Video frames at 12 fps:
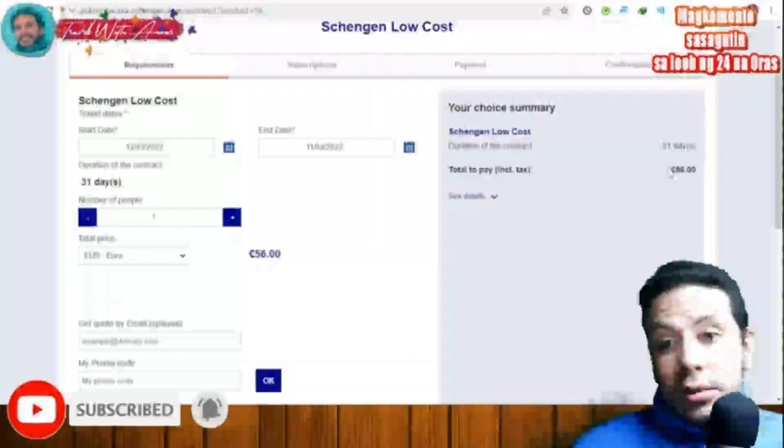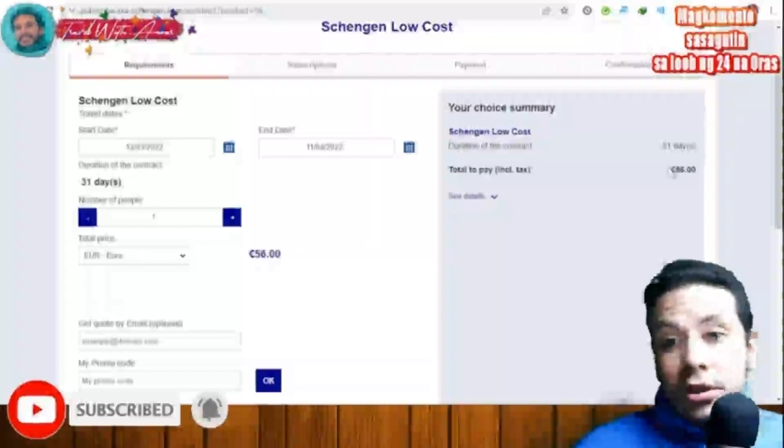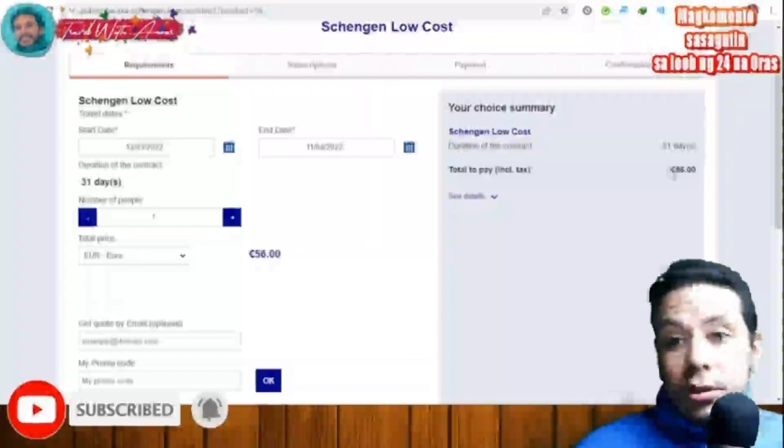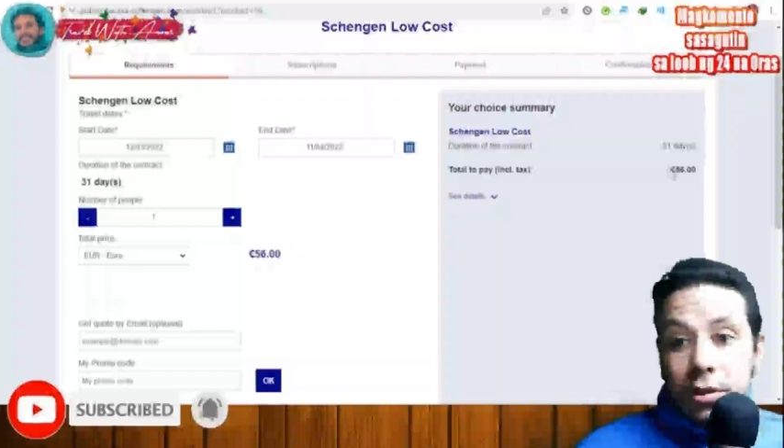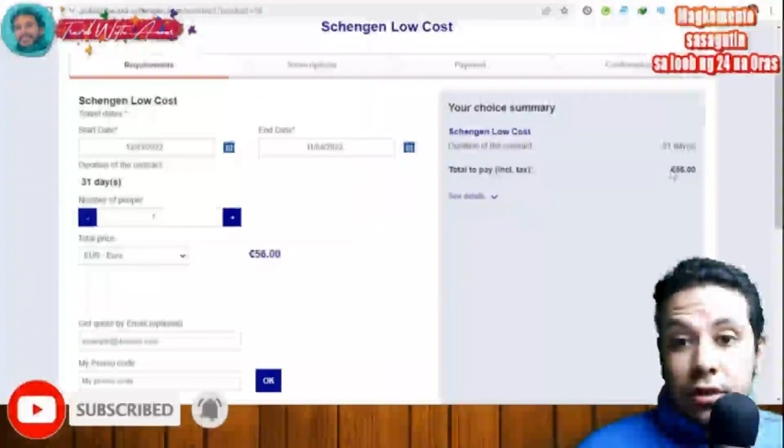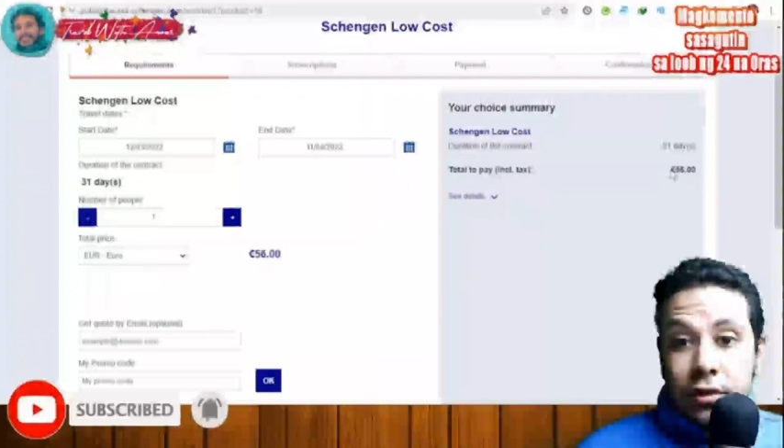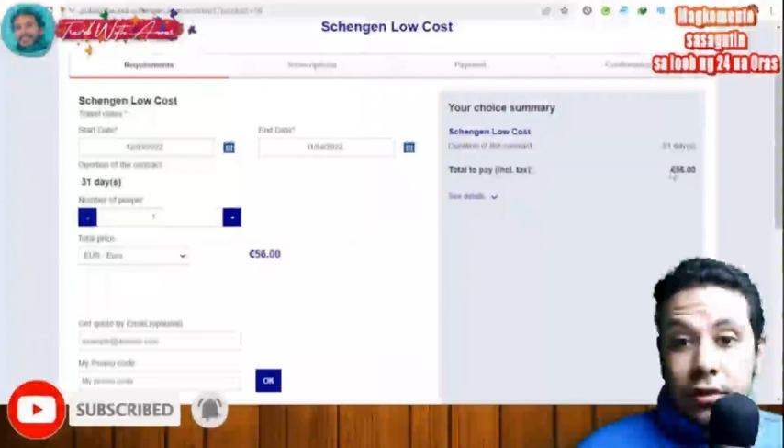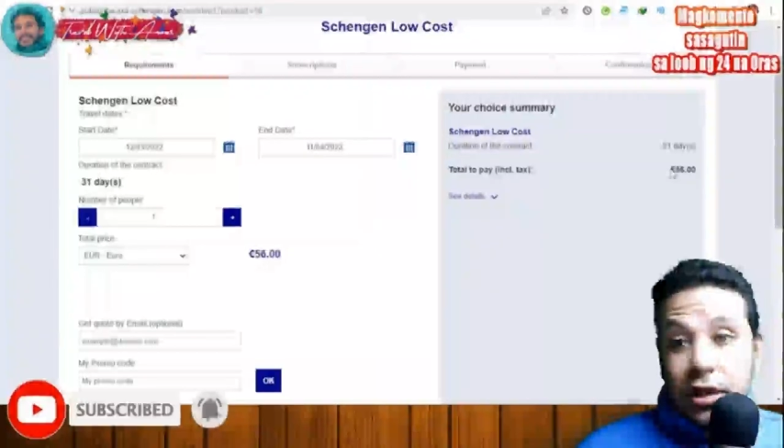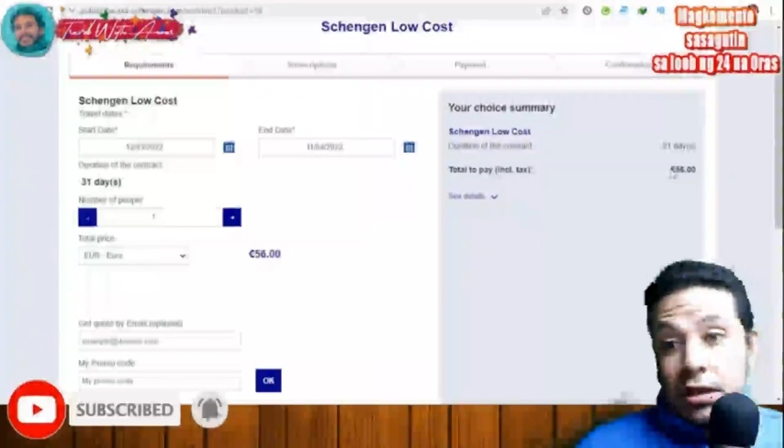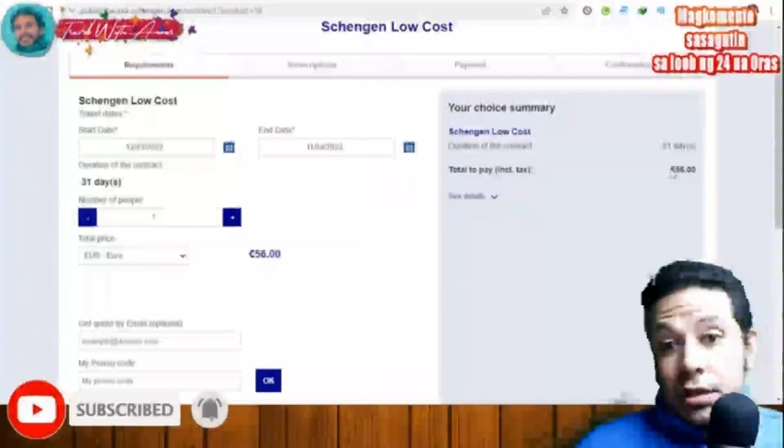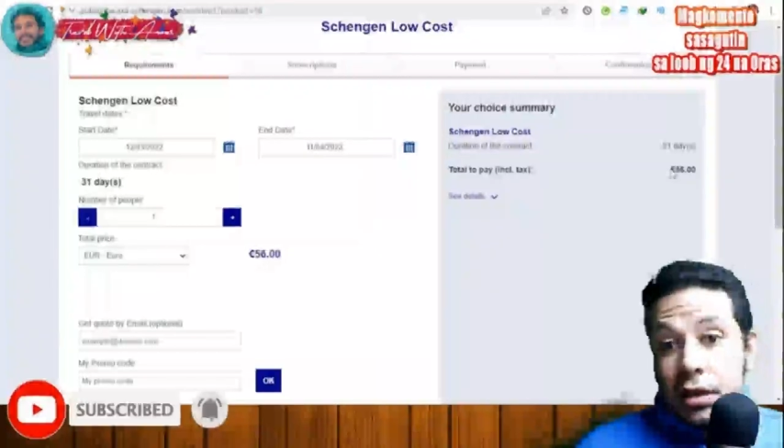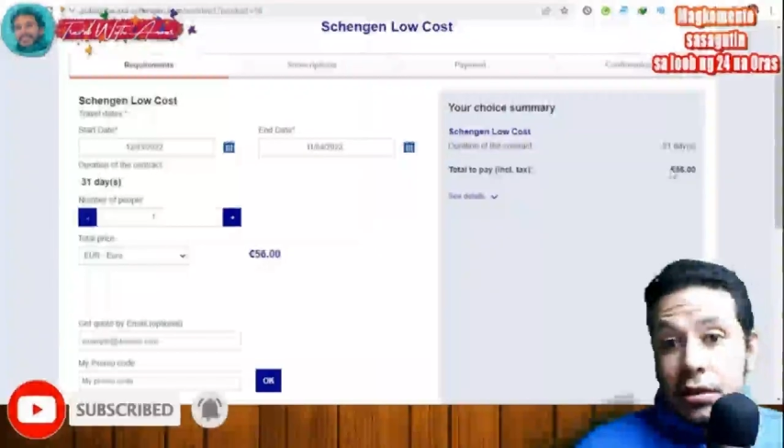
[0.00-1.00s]
expensive
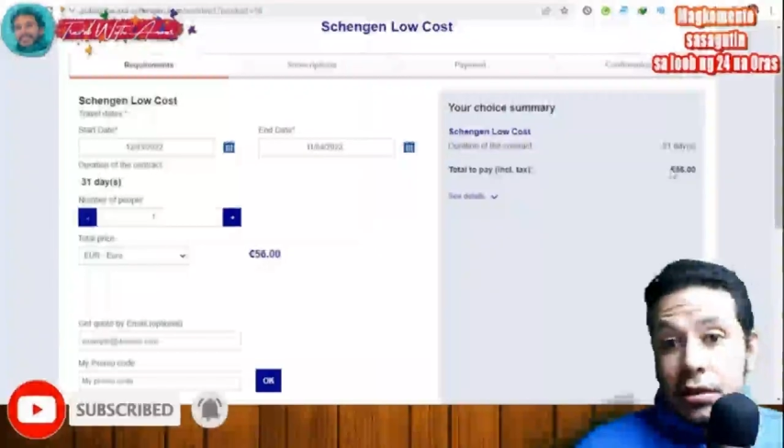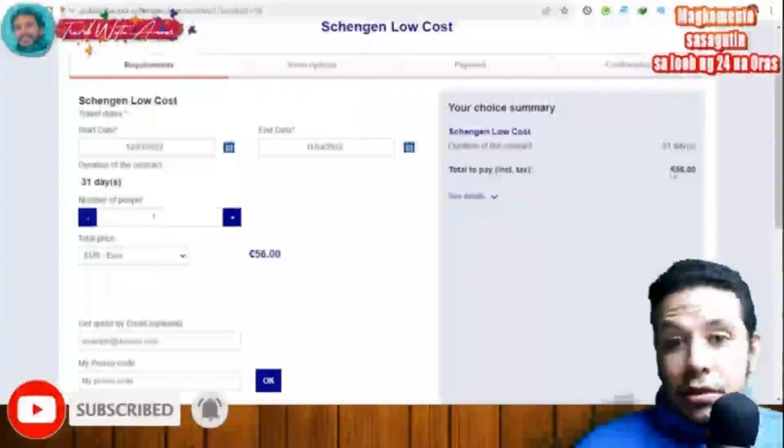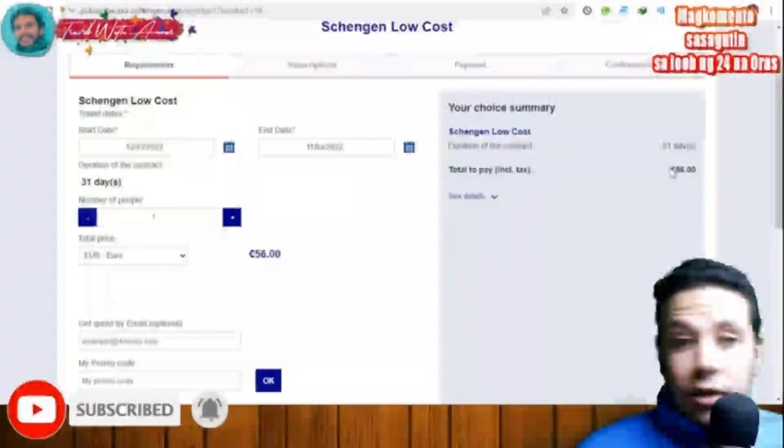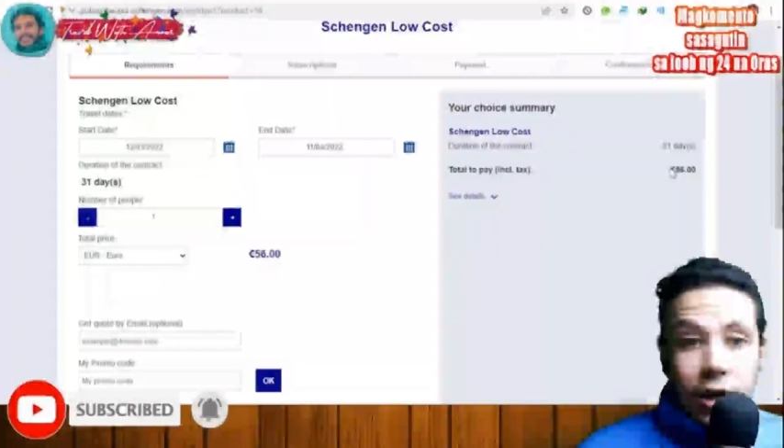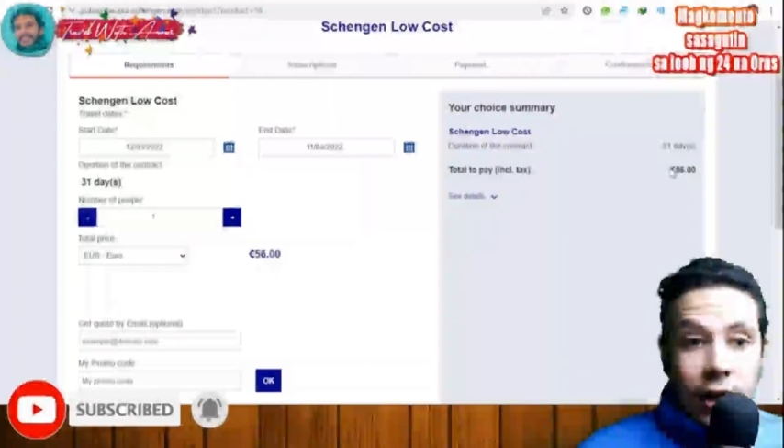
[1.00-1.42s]
it is